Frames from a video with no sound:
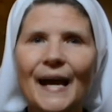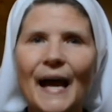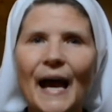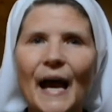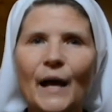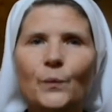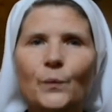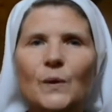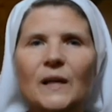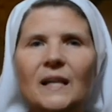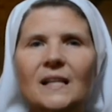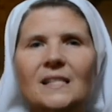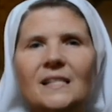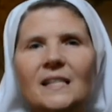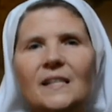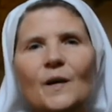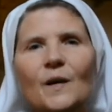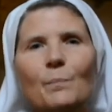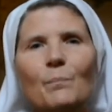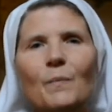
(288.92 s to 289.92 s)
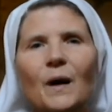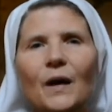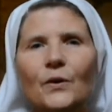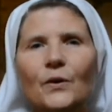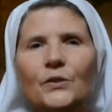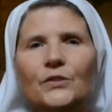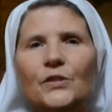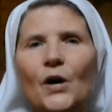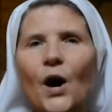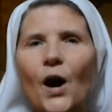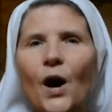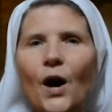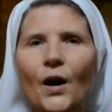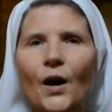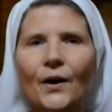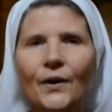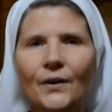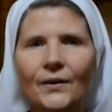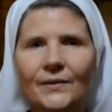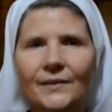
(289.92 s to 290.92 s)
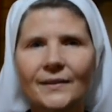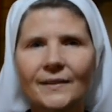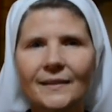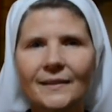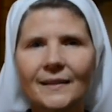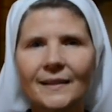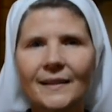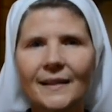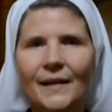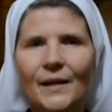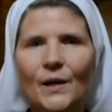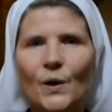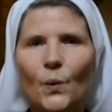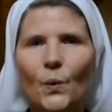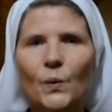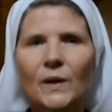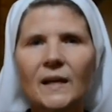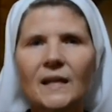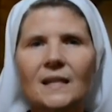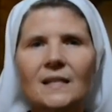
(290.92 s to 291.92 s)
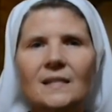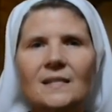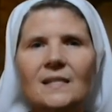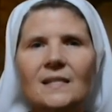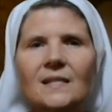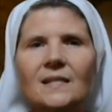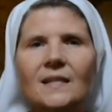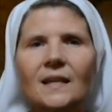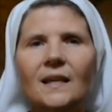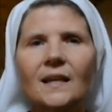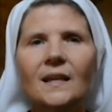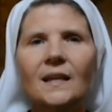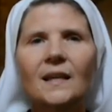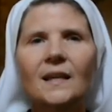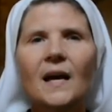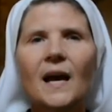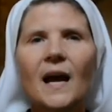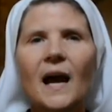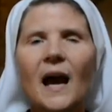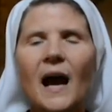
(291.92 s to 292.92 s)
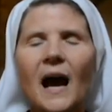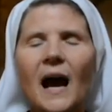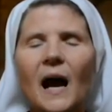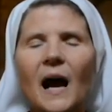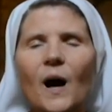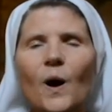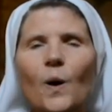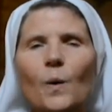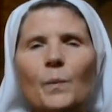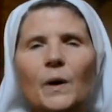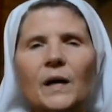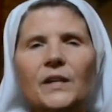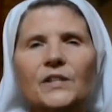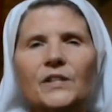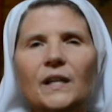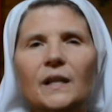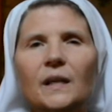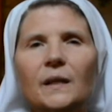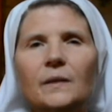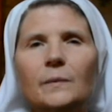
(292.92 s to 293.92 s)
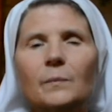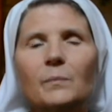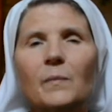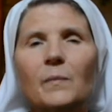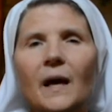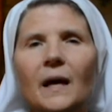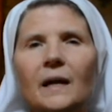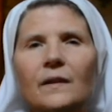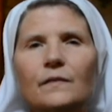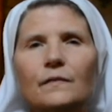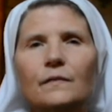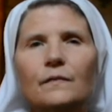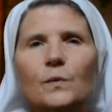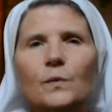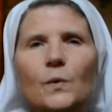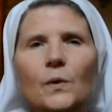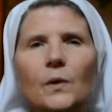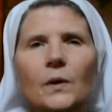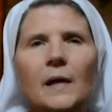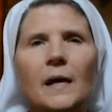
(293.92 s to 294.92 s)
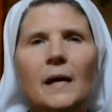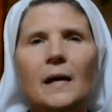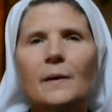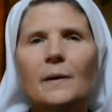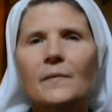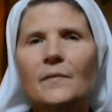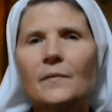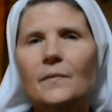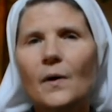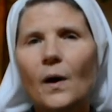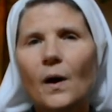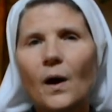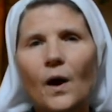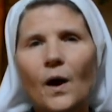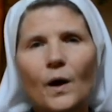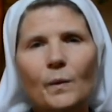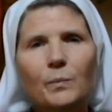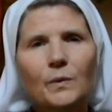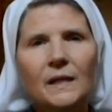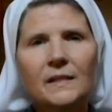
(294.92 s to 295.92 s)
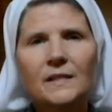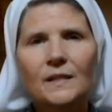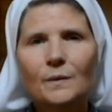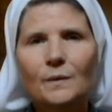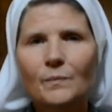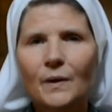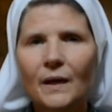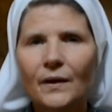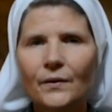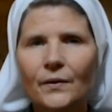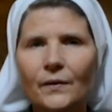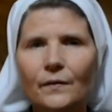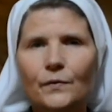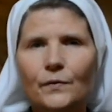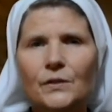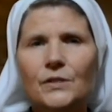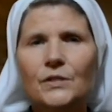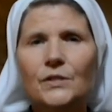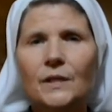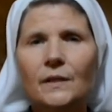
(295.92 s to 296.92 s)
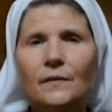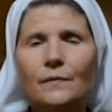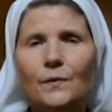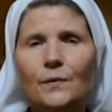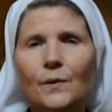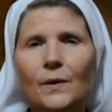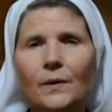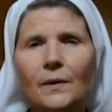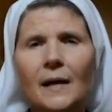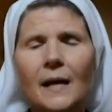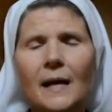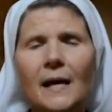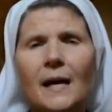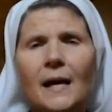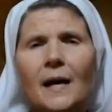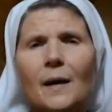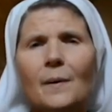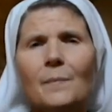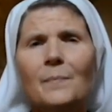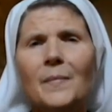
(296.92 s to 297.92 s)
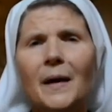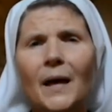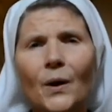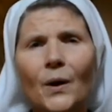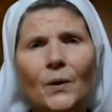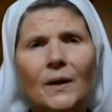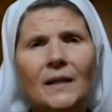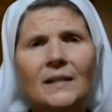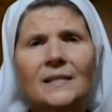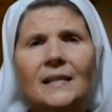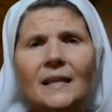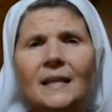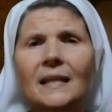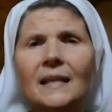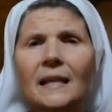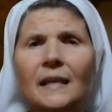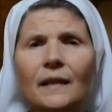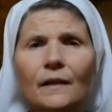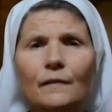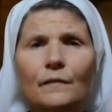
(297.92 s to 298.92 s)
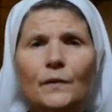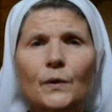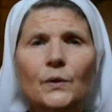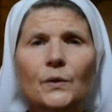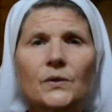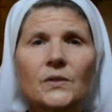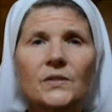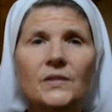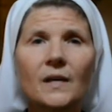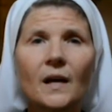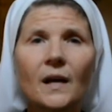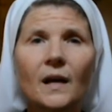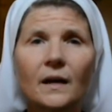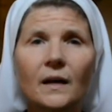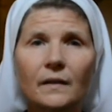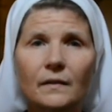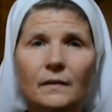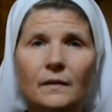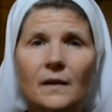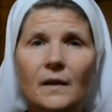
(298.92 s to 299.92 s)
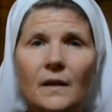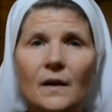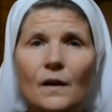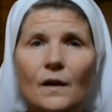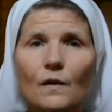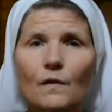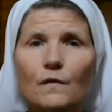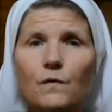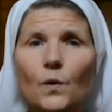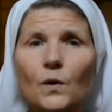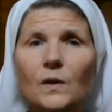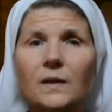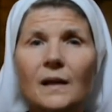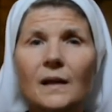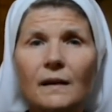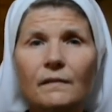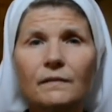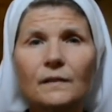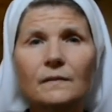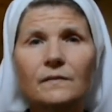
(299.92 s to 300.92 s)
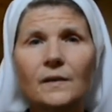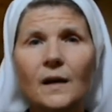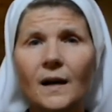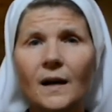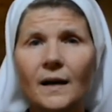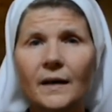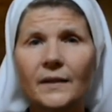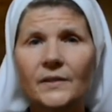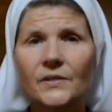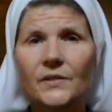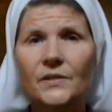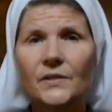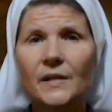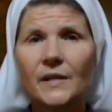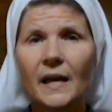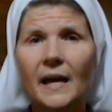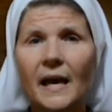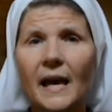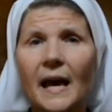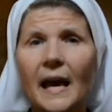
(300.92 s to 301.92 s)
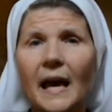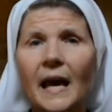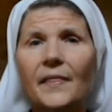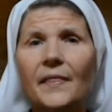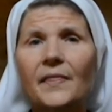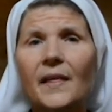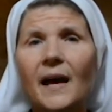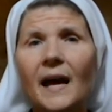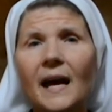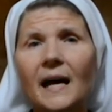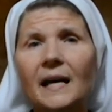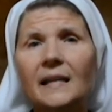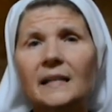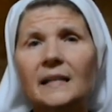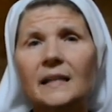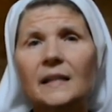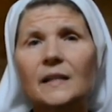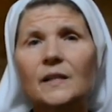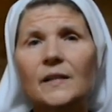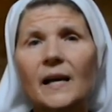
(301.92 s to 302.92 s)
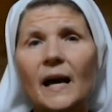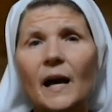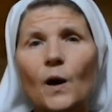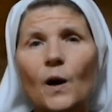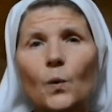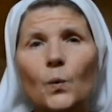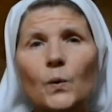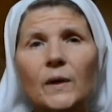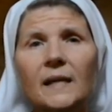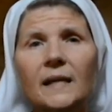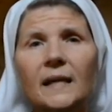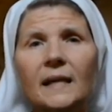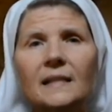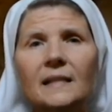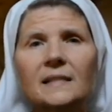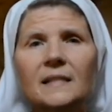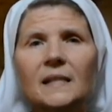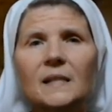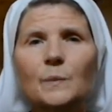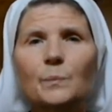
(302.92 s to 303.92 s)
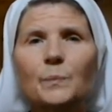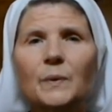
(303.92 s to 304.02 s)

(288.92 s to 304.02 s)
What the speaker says: And we can see the mother's heart. We can see how much it meant for our Blessed Mother, for Mary to give her son for love of us. And that is how we can just